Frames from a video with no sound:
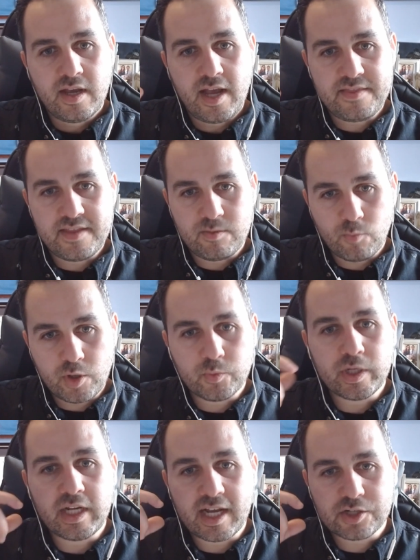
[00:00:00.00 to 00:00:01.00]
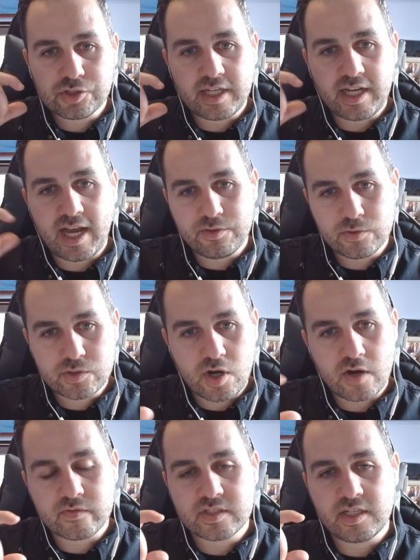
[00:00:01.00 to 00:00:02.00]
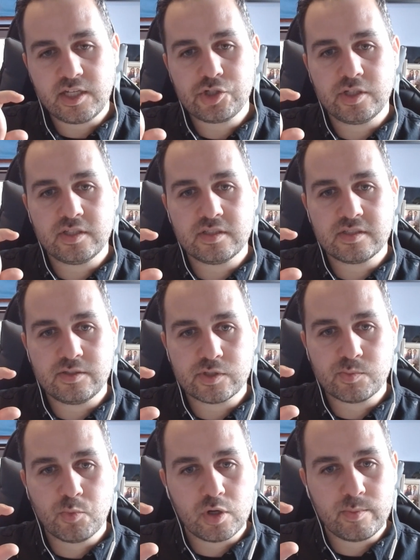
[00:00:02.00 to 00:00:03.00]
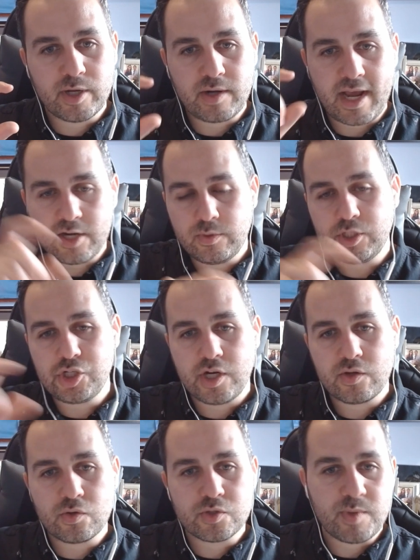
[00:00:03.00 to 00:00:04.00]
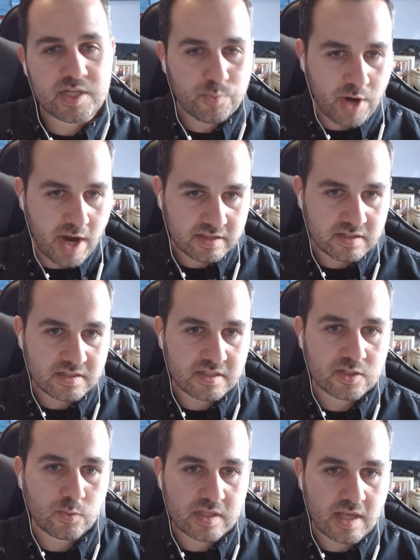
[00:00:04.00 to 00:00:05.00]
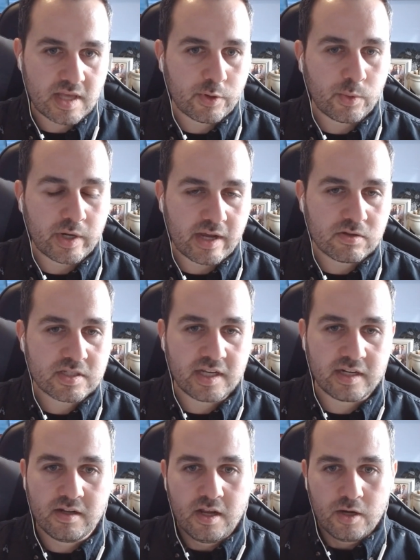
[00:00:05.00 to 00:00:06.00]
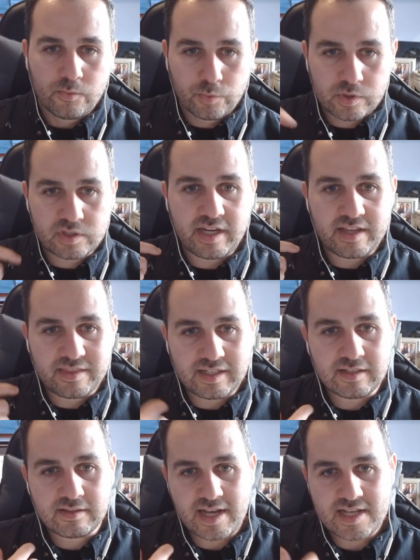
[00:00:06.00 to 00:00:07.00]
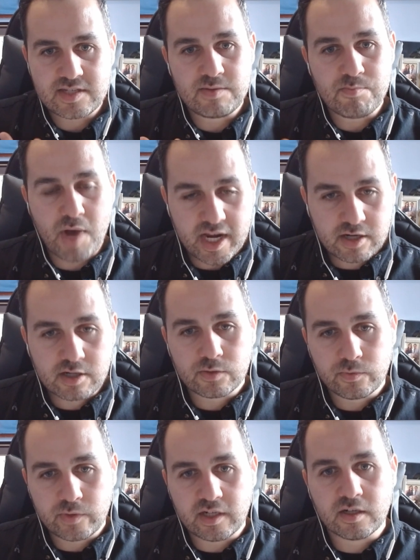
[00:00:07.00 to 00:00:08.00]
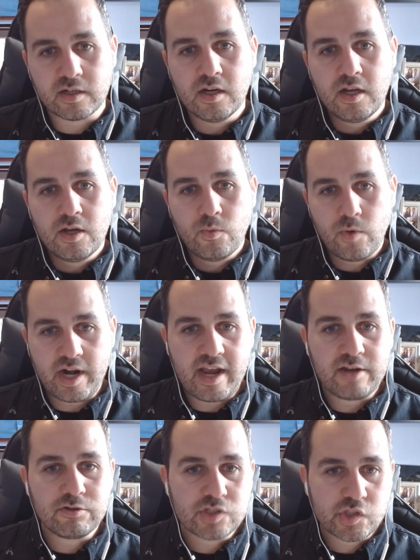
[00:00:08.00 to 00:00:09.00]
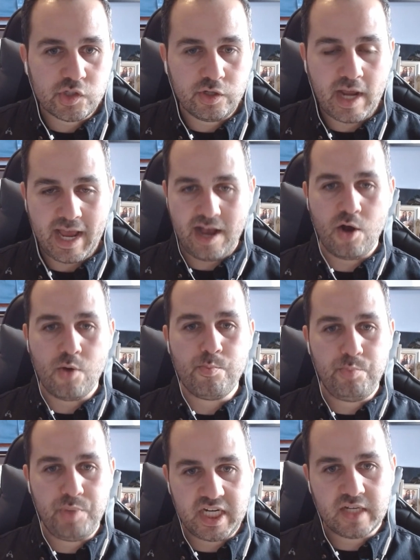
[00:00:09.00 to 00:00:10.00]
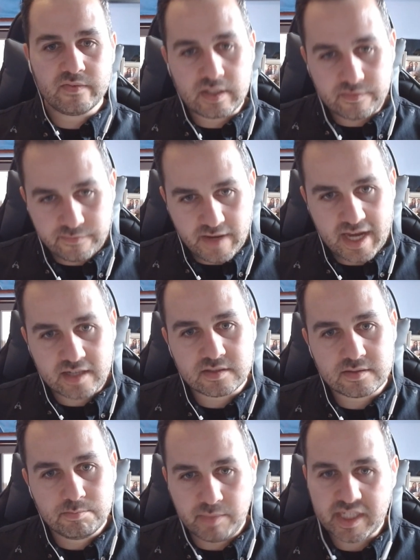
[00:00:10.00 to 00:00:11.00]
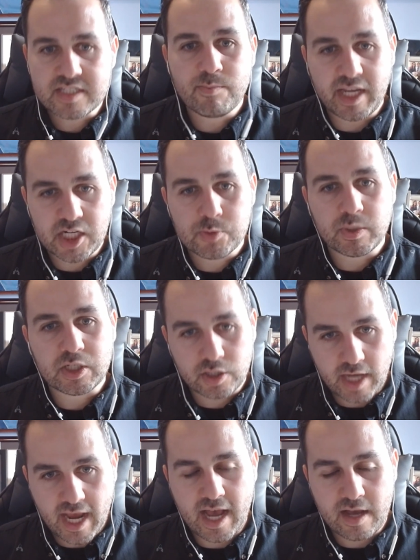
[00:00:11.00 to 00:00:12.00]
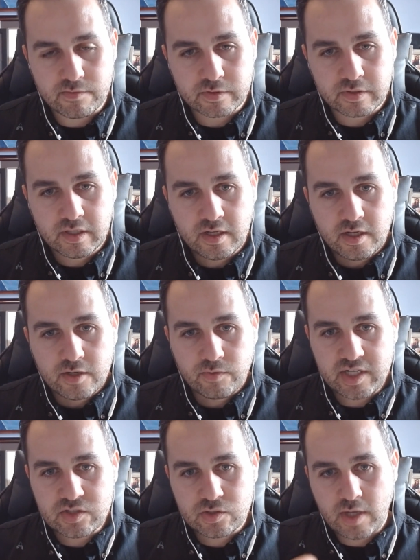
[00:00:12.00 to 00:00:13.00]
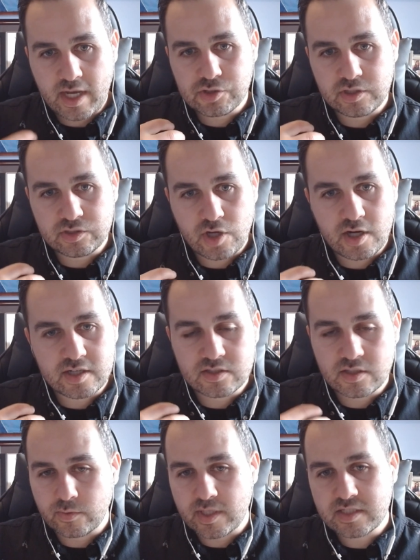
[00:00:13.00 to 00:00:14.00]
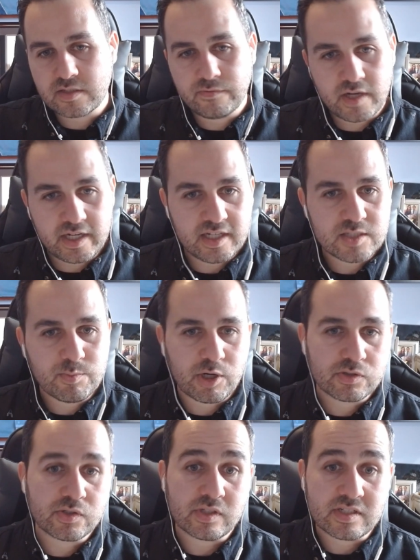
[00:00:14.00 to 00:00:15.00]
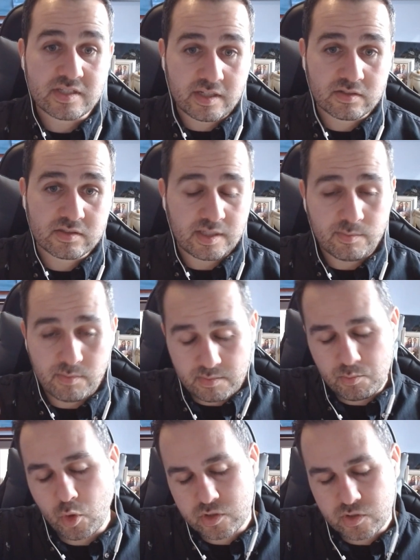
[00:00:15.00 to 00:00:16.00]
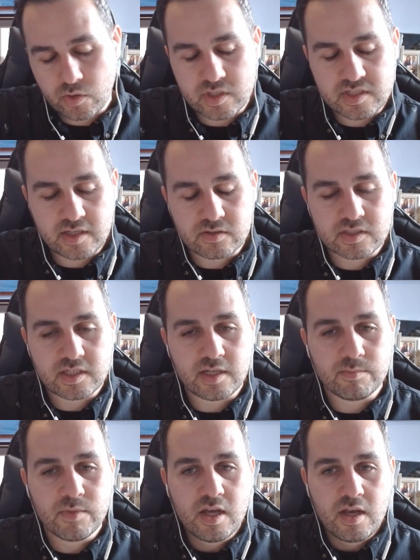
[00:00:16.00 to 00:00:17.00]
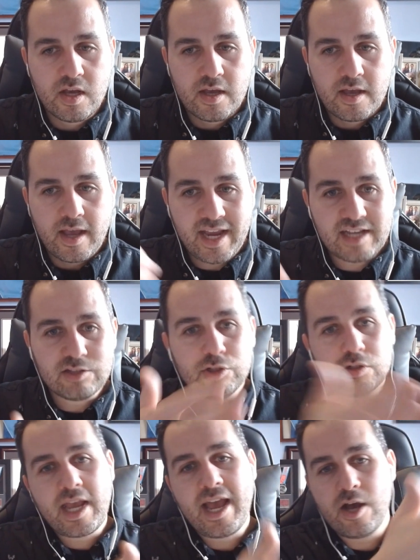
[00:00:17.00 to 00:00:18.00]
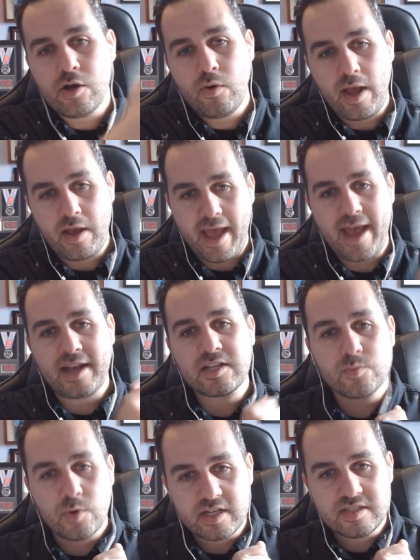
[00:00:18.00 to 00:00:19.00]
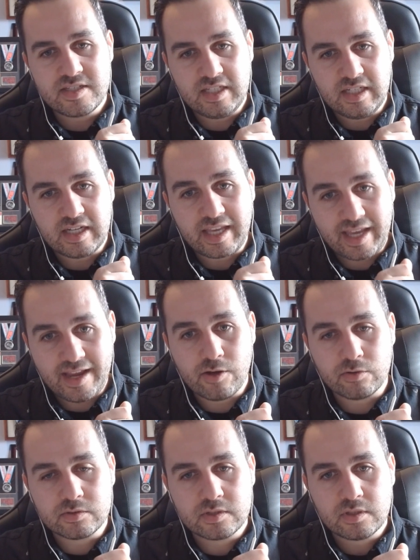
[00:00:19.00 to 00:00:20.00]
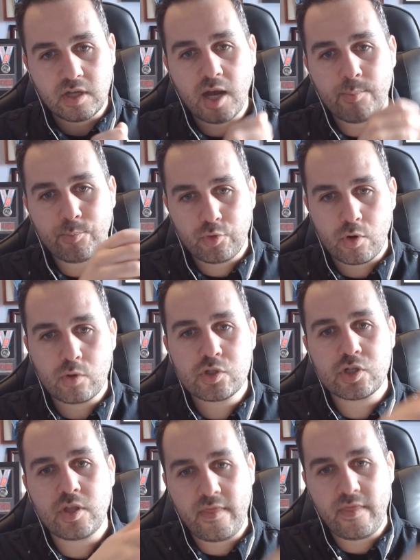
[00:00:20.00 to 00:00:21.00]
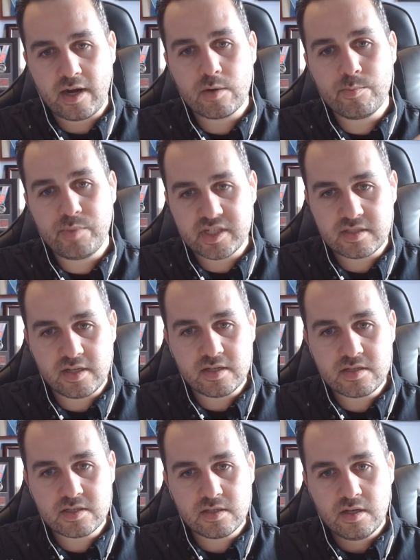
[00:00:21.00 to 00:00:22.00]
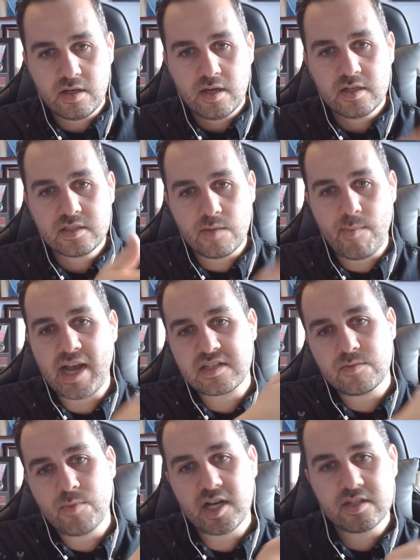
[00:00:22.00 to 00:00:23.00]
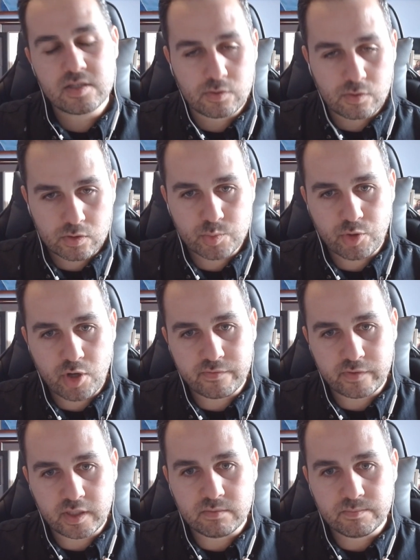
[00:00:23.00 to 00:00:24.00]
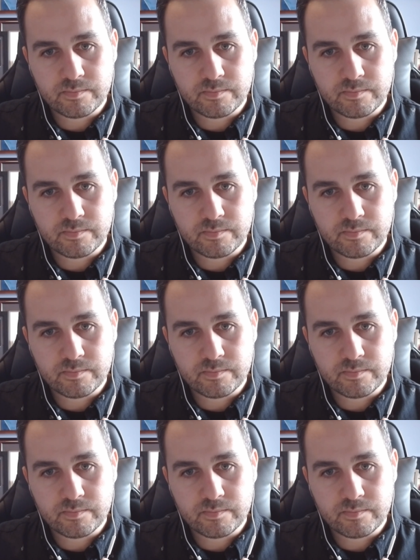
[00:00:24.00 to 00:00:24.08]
And then when we actually had those conversations, it was more about how do we share those best practices with everyone else. And really, I think that's in my career when I understood how big of an effect mix management could have. Right. So actually talking rest of finance, but also the sales team, more so the sales team. Hey, look how XYZ account approached their business to maximize their gross profit.